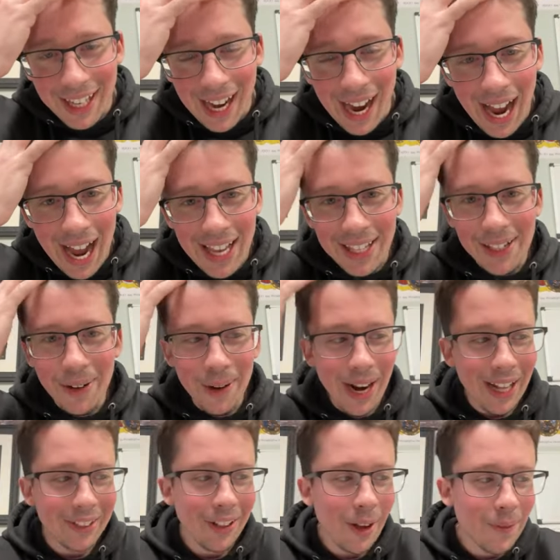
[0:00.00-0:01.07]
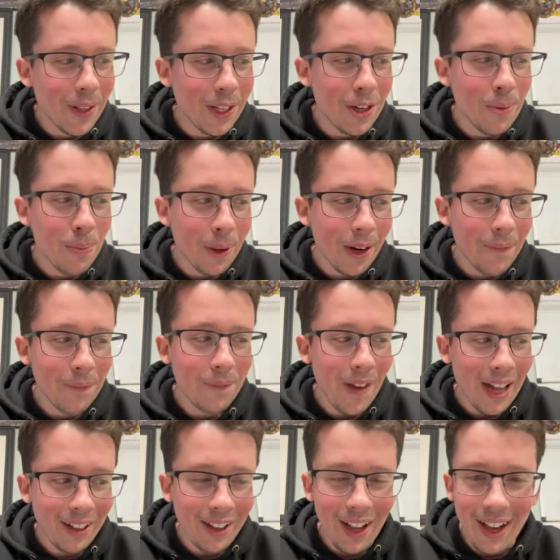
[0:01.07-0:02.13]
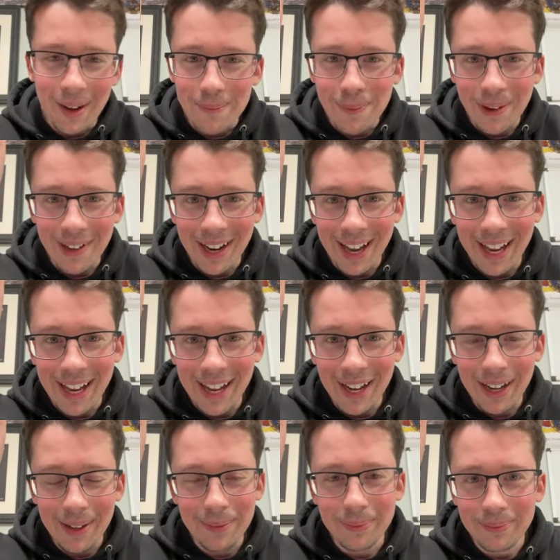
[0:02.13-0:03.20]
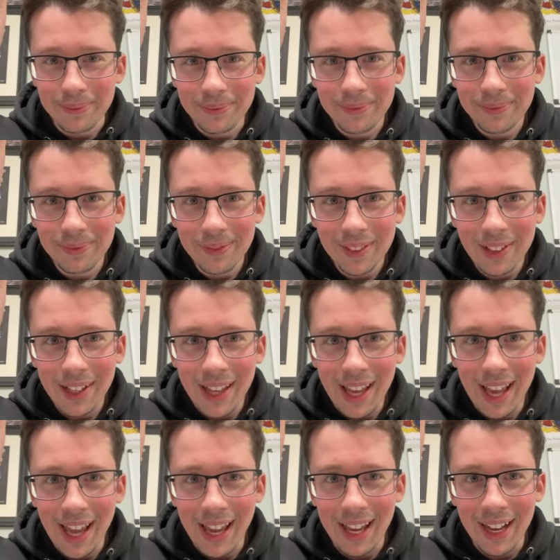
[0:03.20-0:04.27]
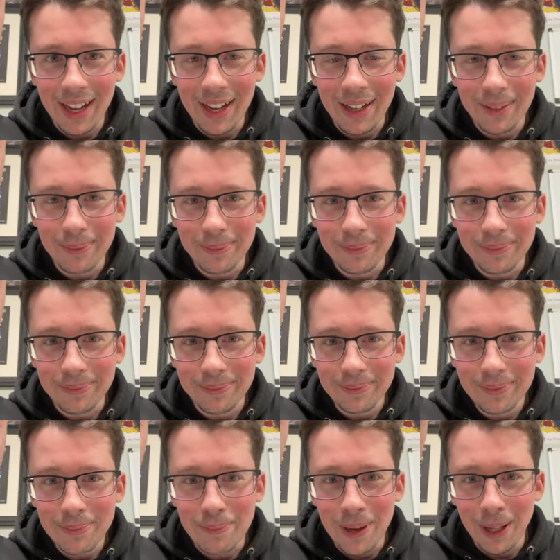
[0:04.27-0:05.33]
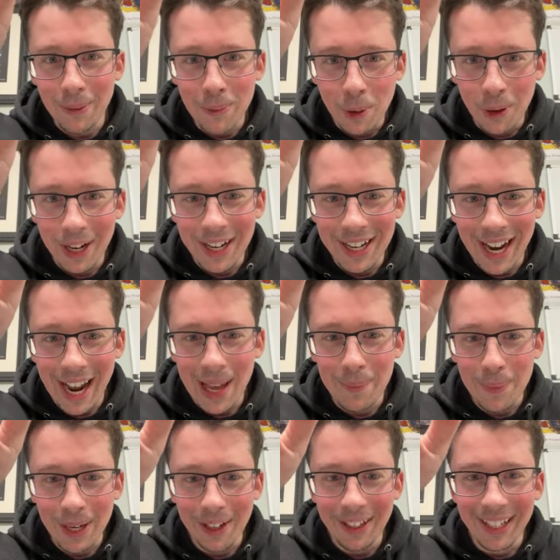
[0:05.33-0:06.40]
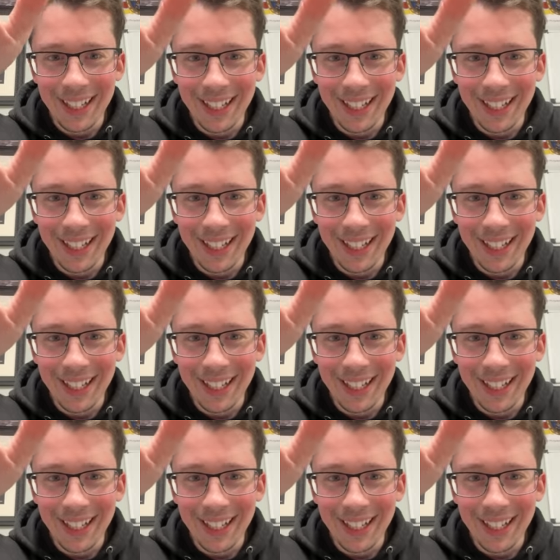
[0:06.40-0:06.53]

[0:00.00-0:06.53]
I, you know what I'd love to do? Put a uh, put a um, a um, billboard in Danbury.